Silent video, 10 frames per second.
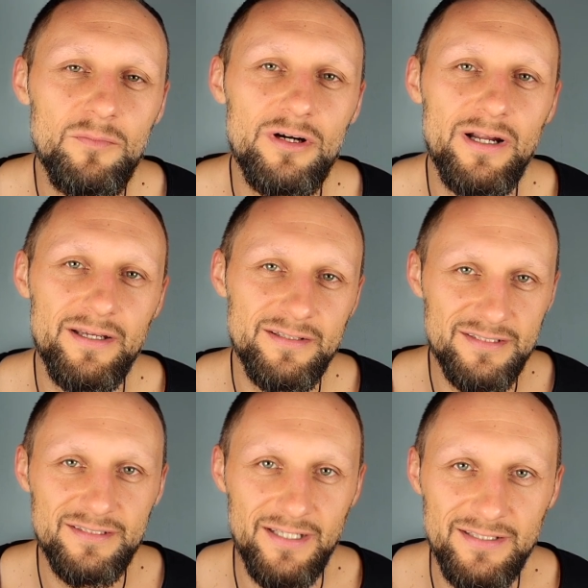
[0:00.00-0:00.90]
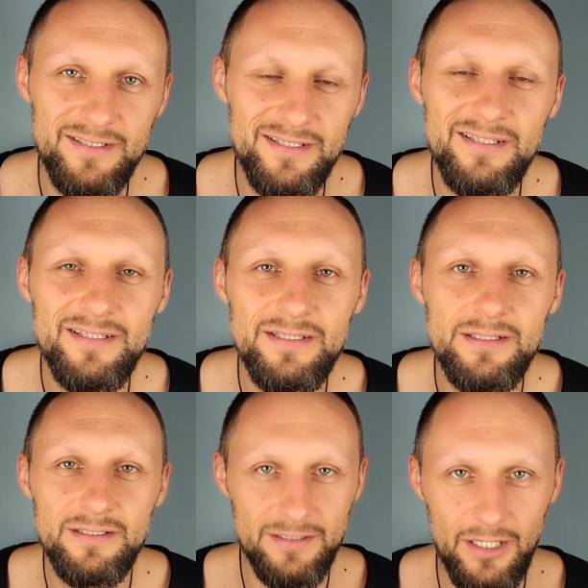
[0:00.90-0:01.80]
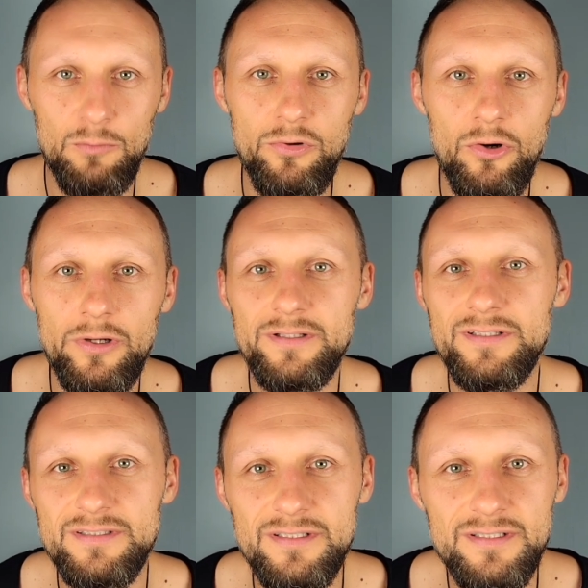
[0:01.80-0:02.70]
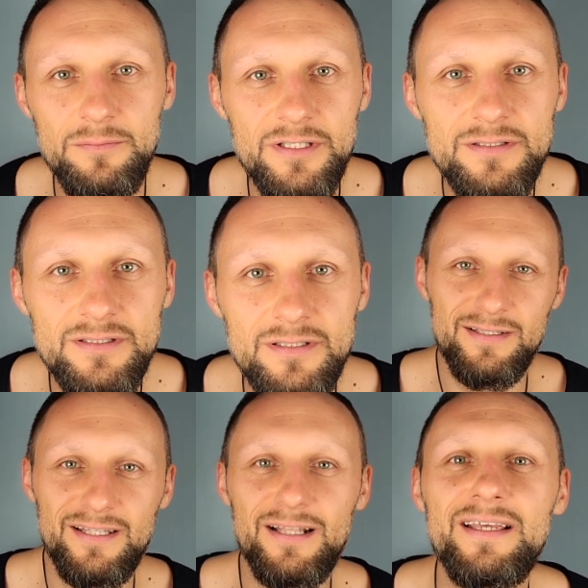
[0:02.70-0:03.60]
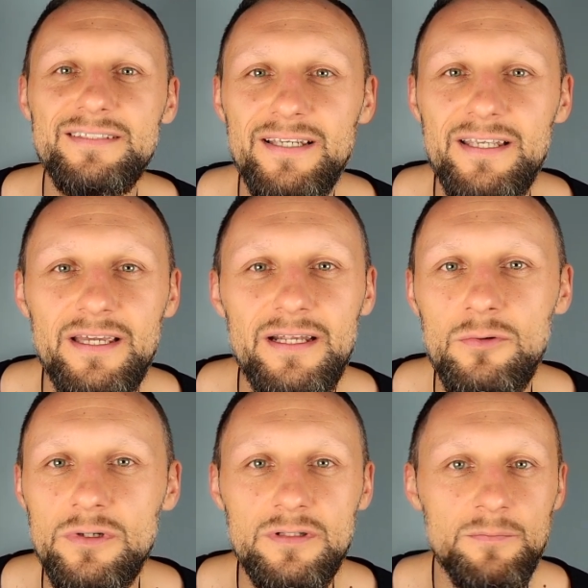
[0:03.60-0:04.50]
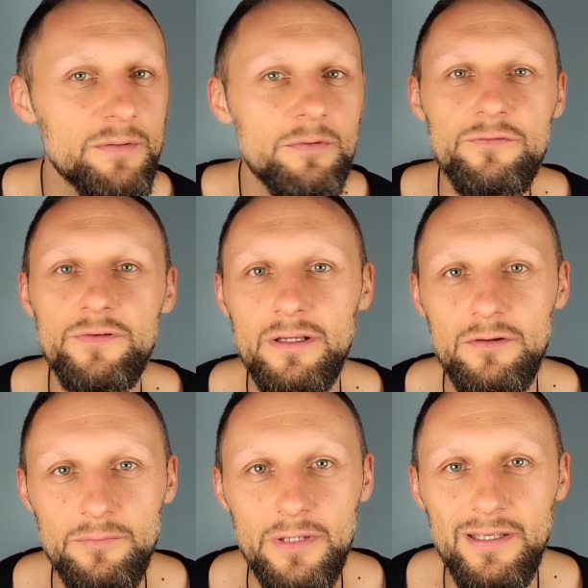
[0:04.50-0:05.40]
I understand how broken the system is, the less I care what people think of me.